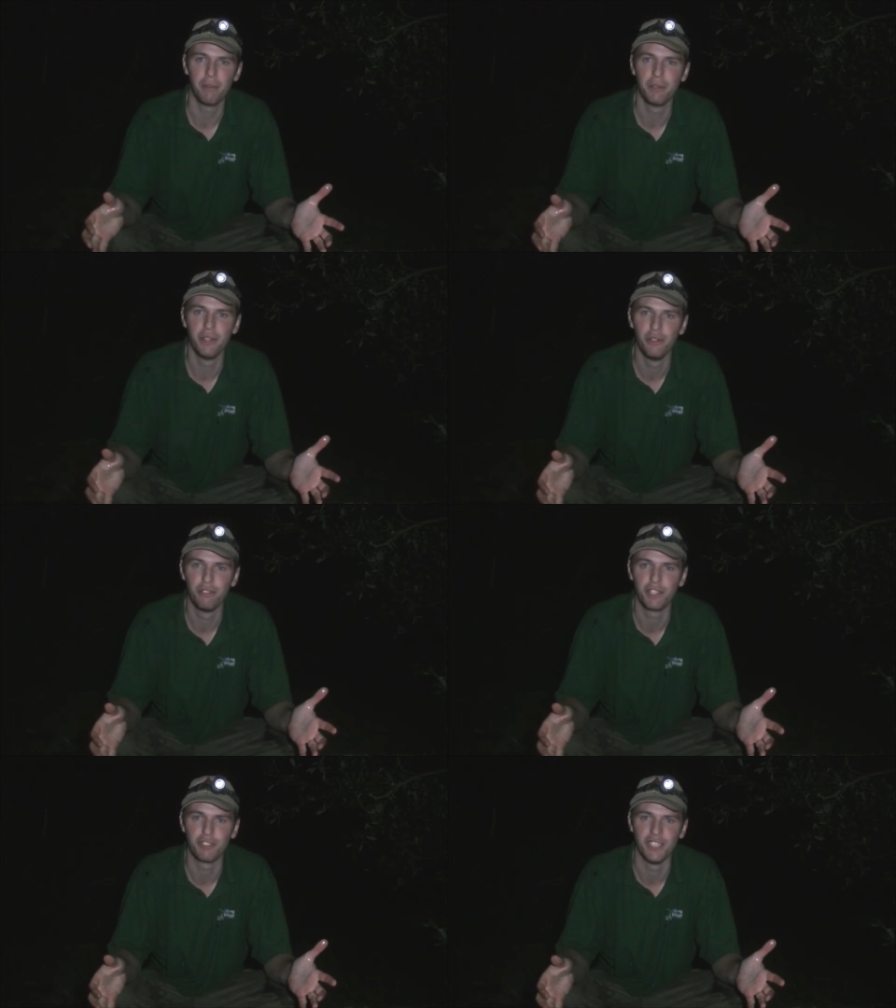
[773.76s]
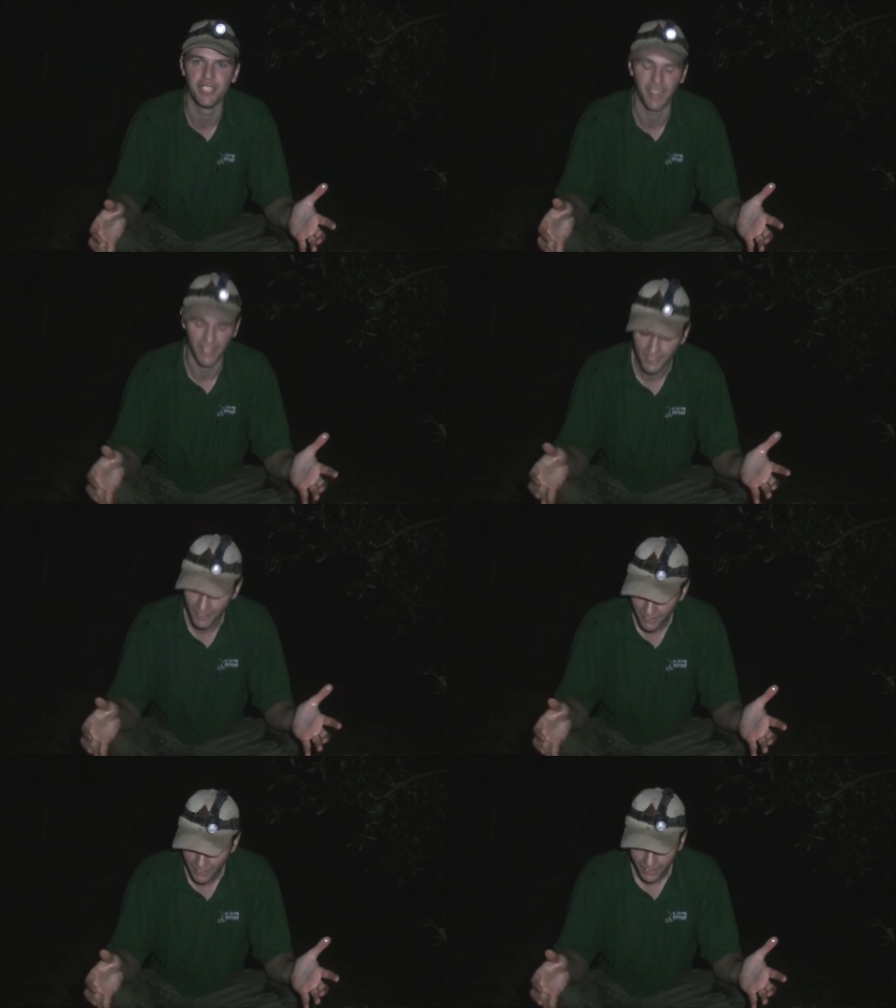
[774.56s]
with the new fish from the lake.
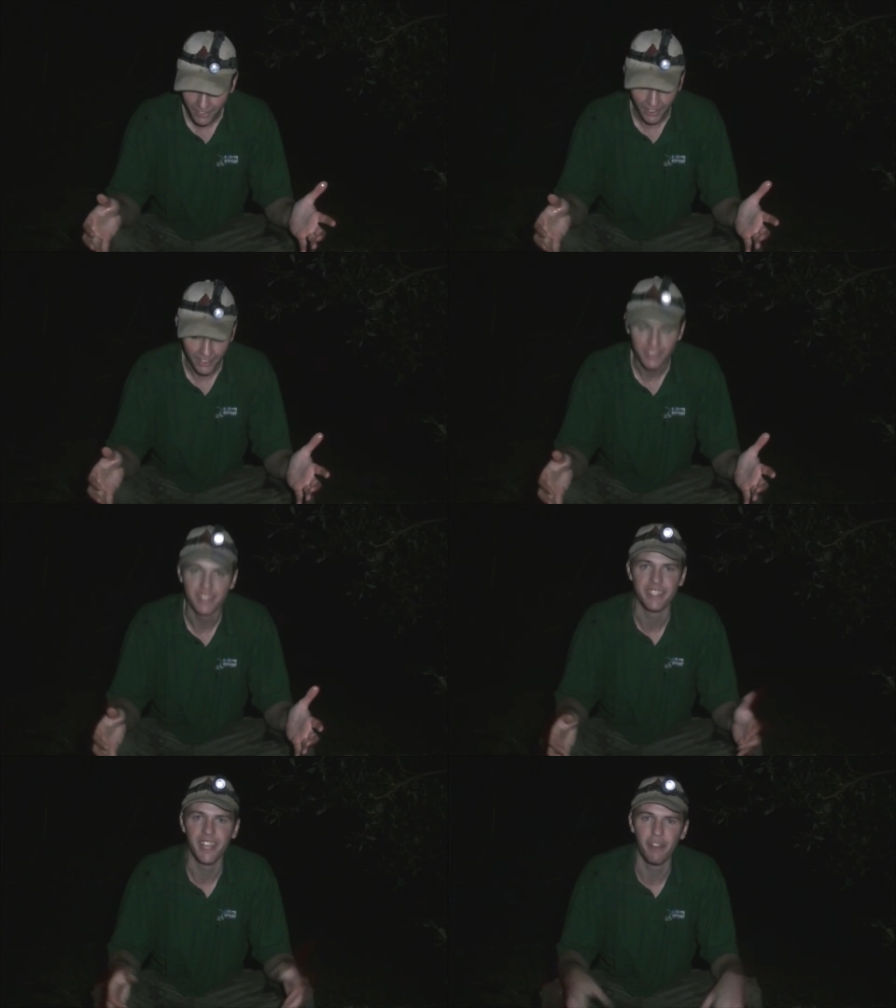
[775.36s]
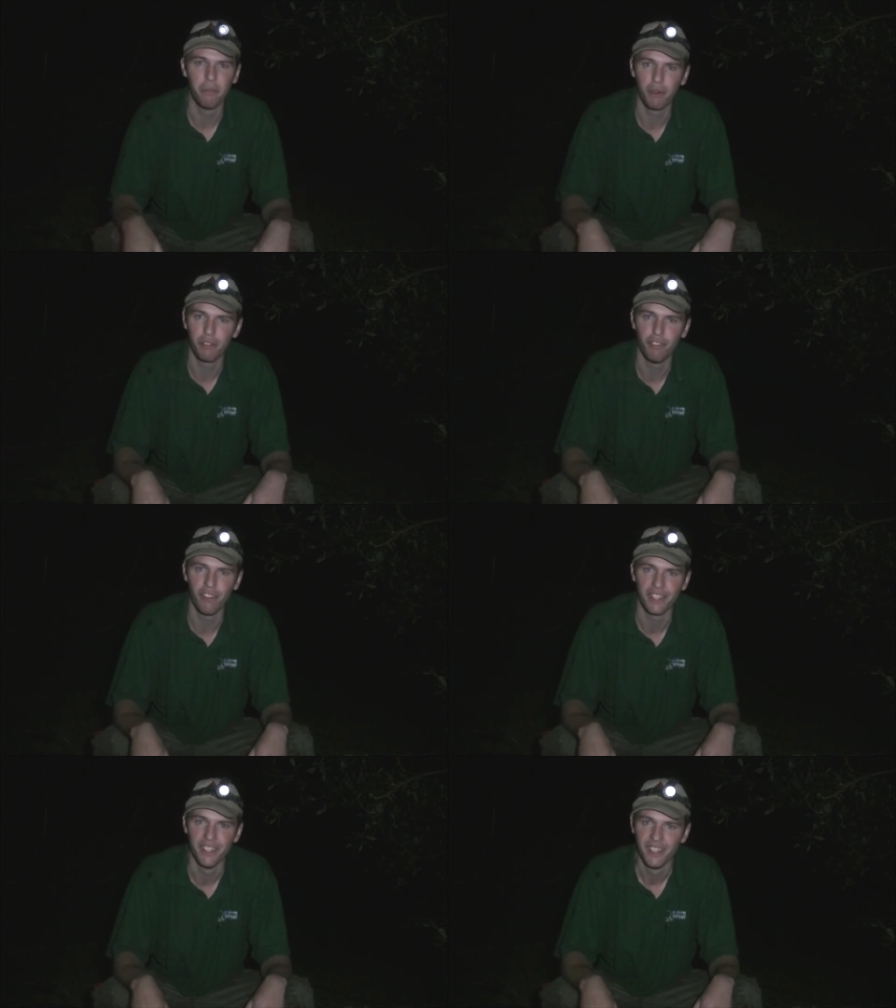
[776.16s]
And yeah, what a
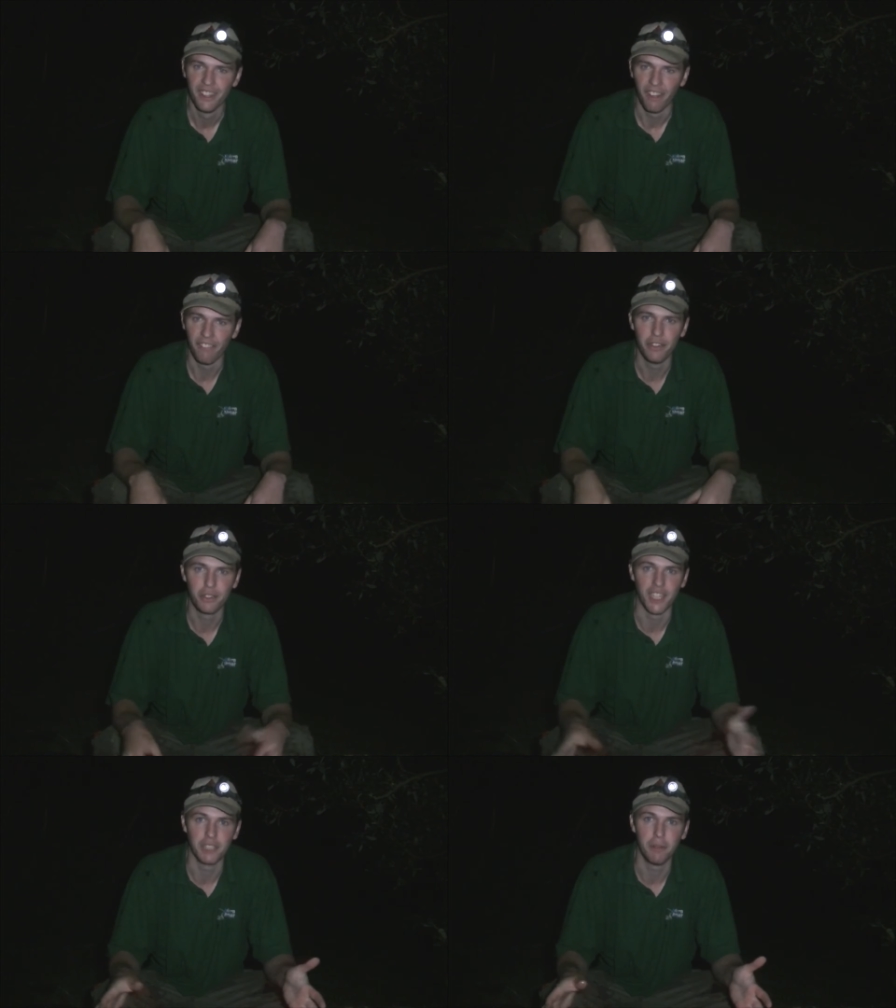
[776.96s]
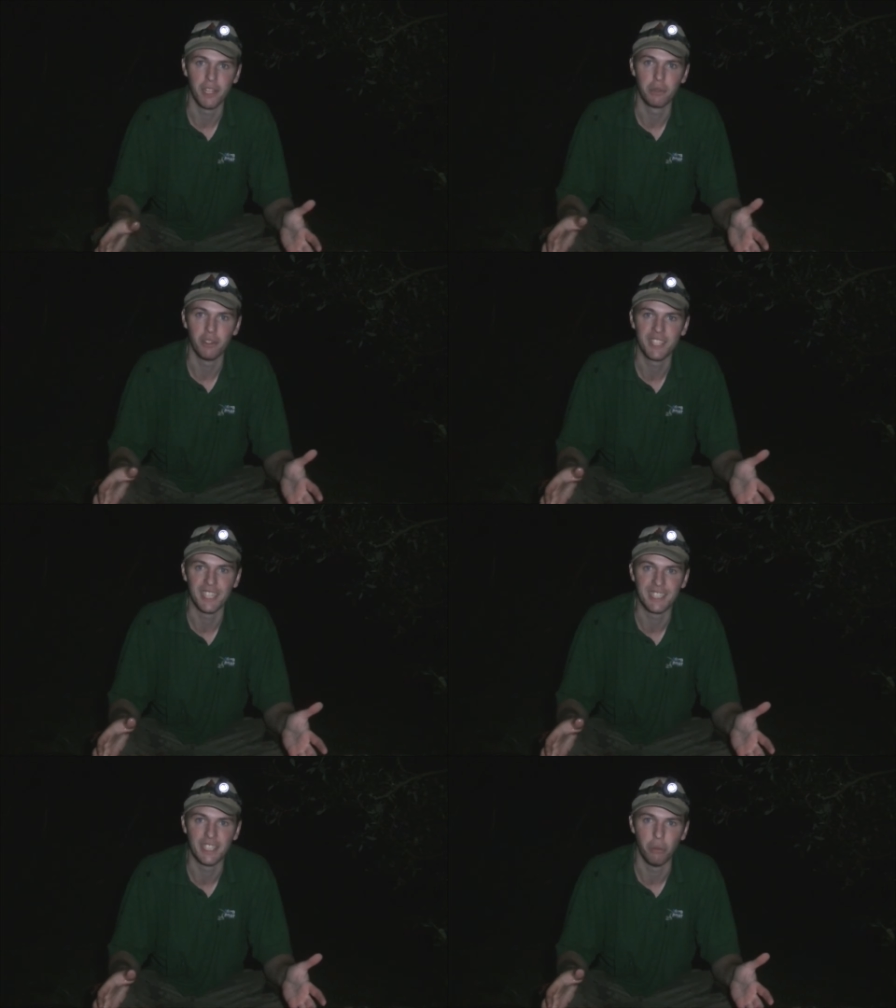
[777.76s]
fight. On the new test bait as well, the
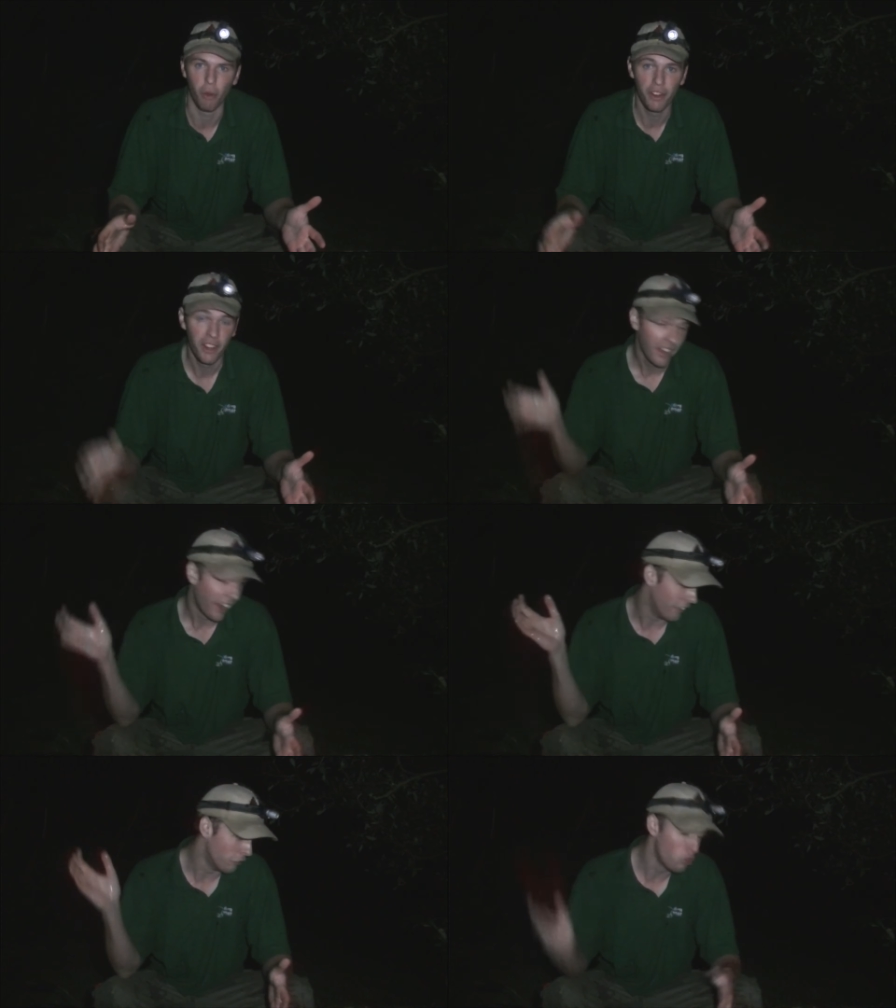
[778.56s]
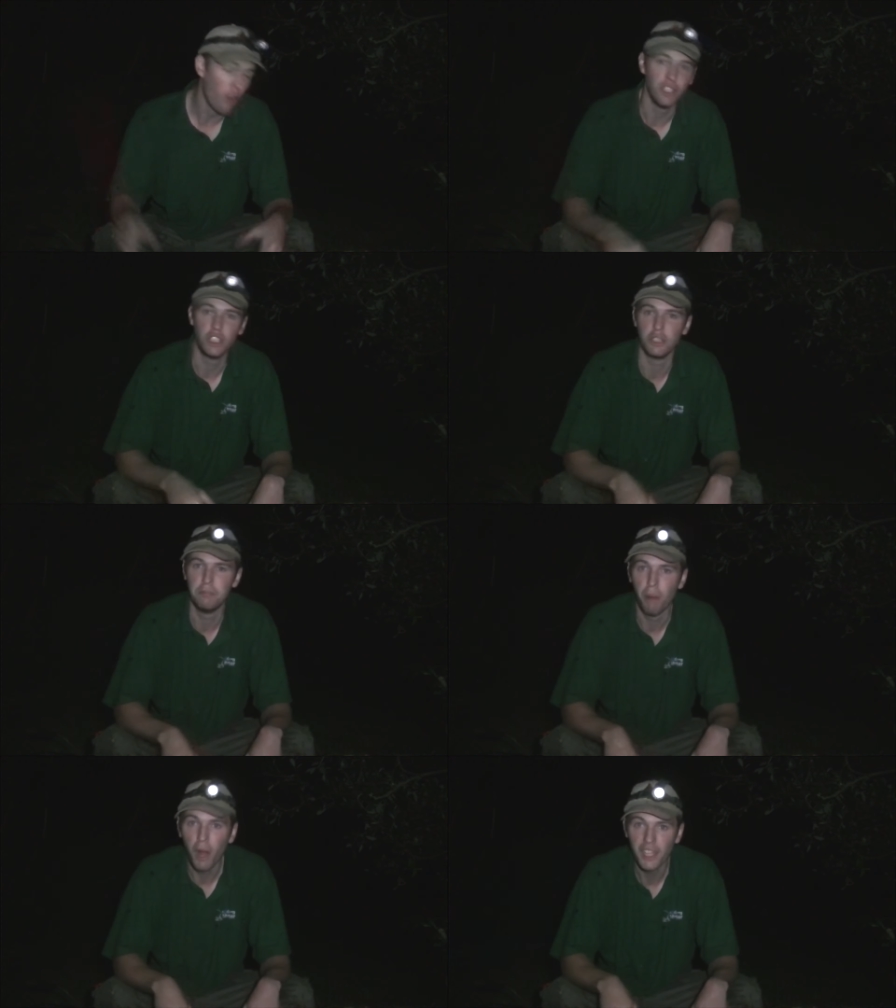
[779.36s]
DT1, and the rod has just
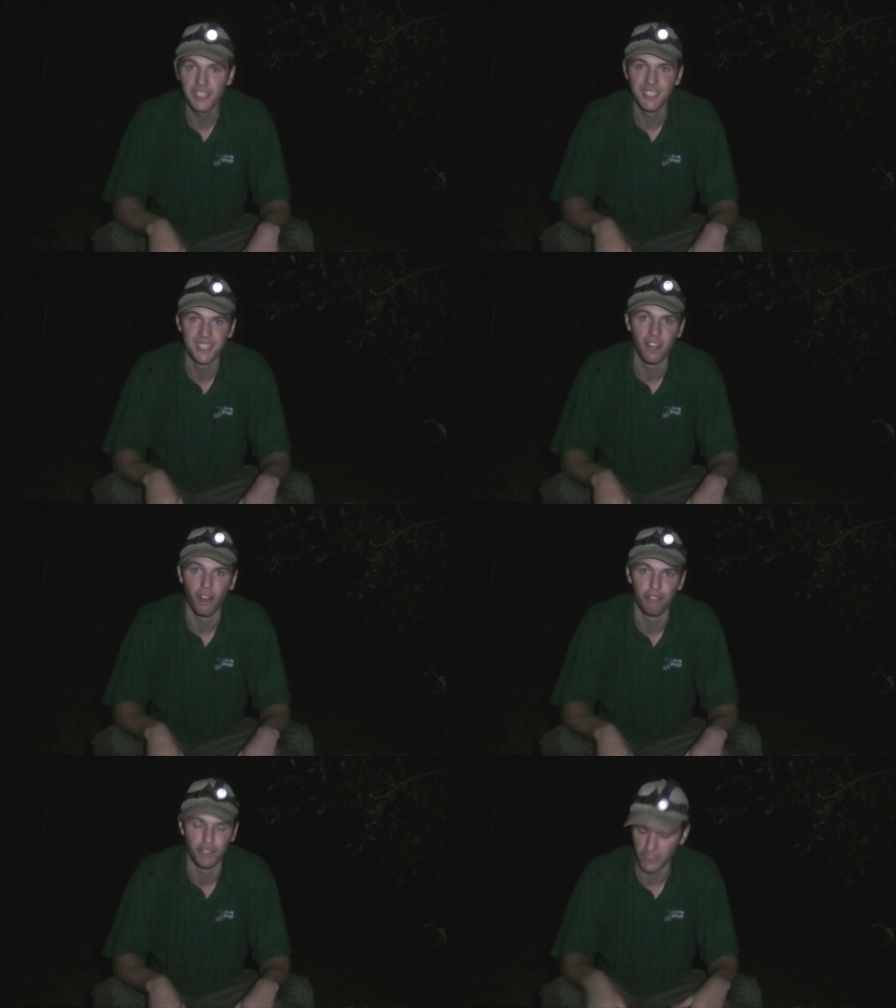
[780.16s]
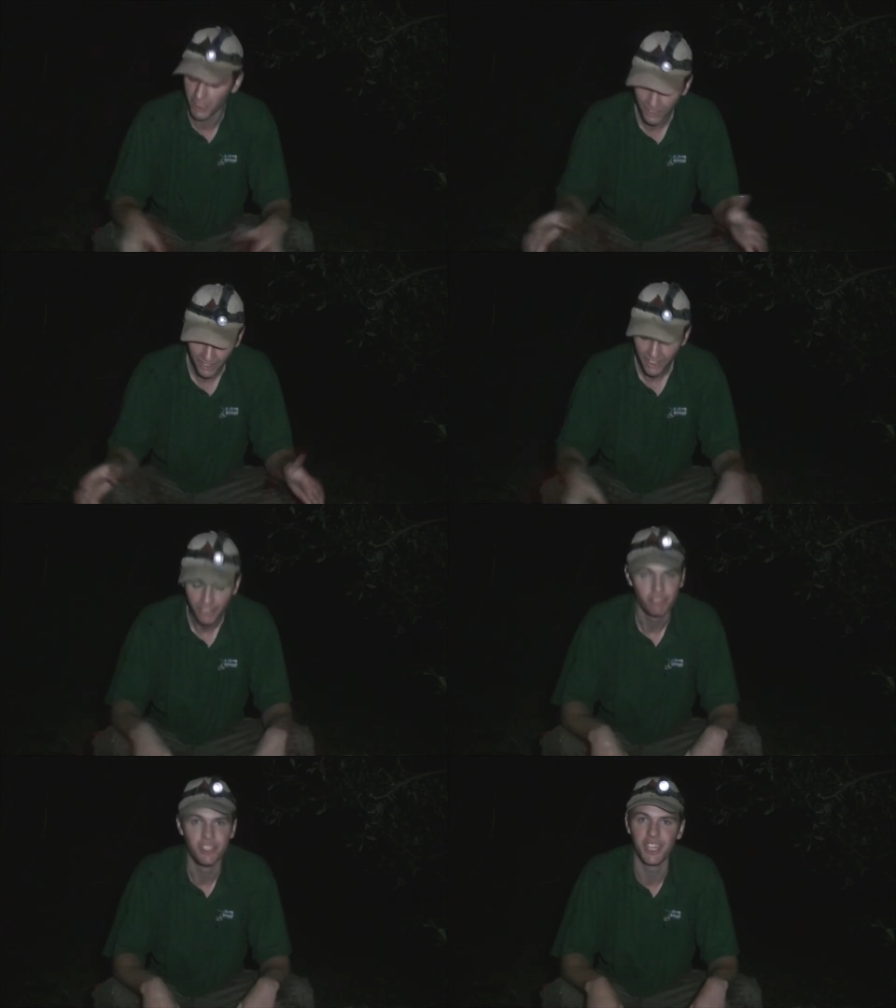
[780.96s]
burst into life. It's
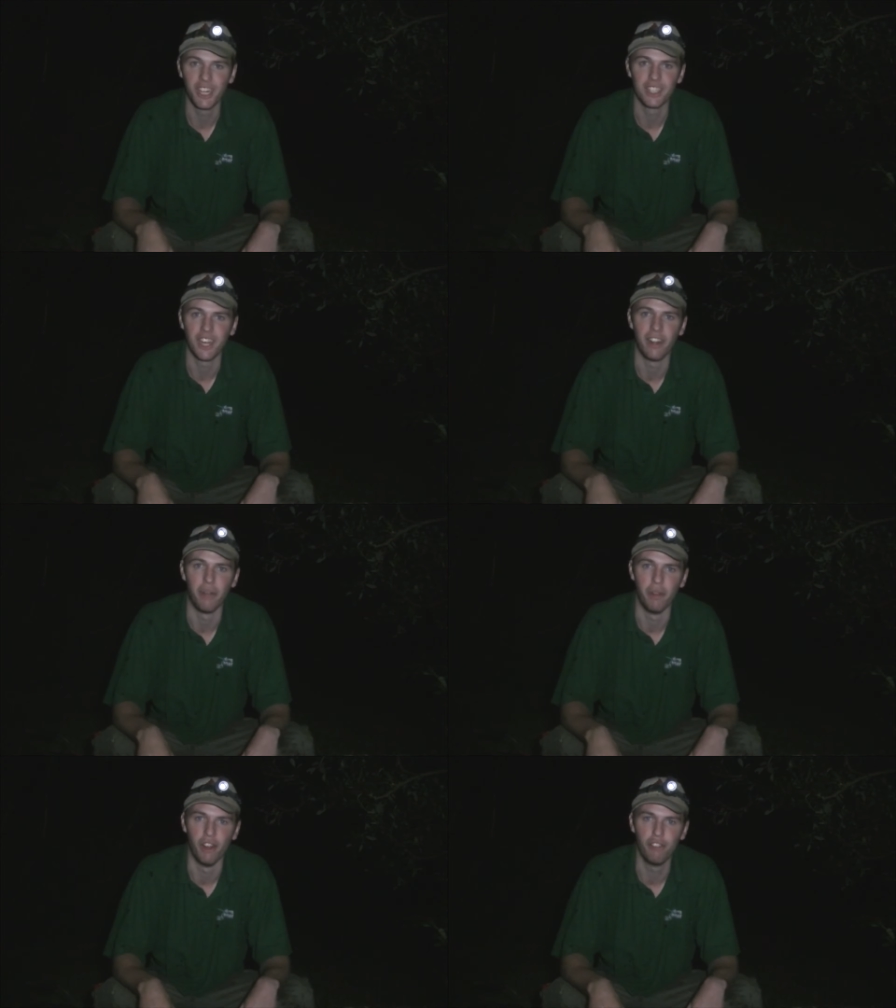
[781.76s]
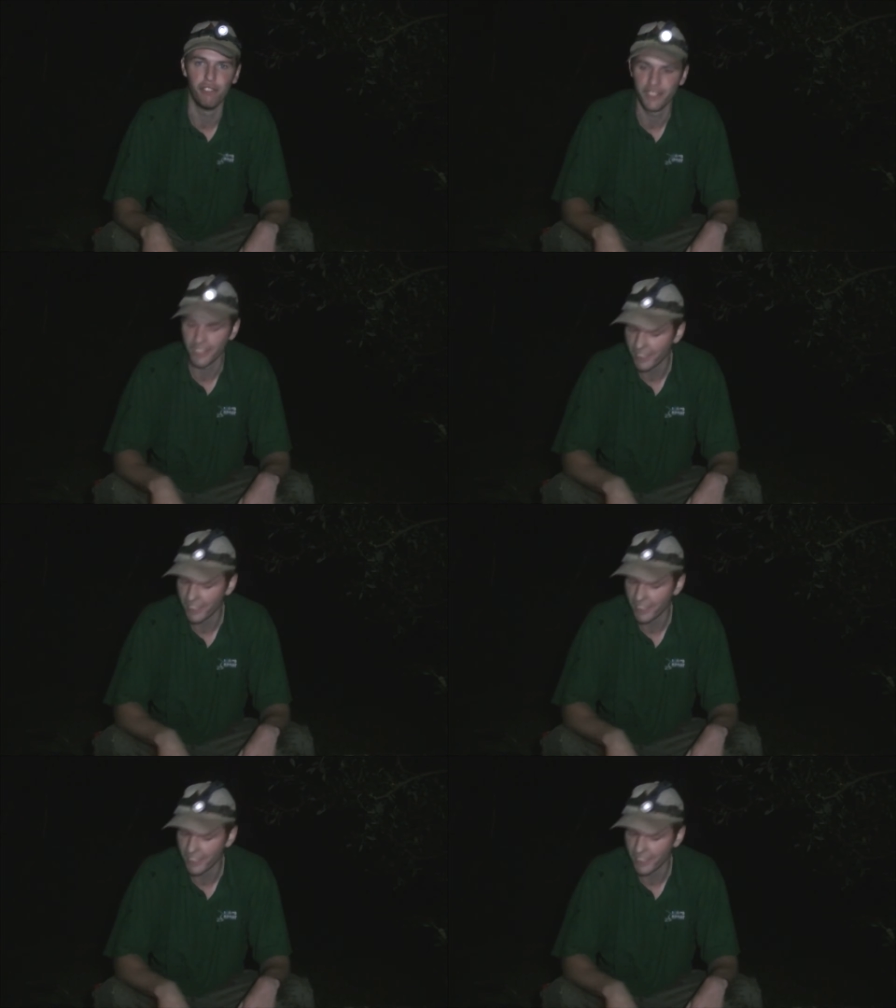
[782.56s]
ridiculous how that went off, and